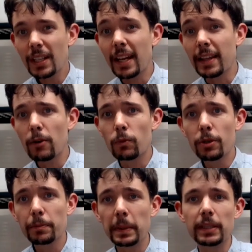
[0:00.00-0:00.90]
and that would
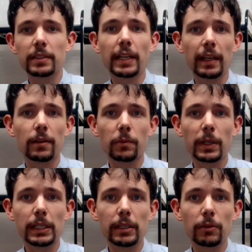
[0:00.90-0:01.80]
have been the day that
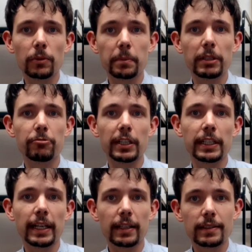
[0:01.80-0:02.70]
we would be
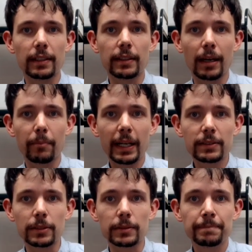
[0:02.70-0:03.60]
reenacting that
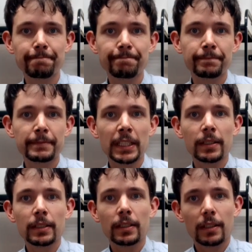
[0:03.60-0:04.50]
battle.
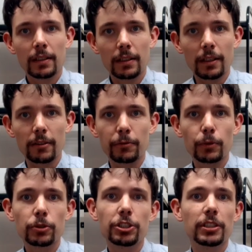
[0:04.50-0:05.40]

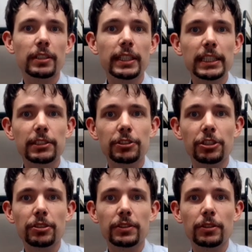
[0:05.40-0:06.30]
Unfortunately,
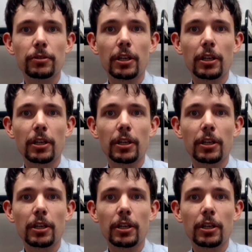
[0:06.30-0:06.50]
due to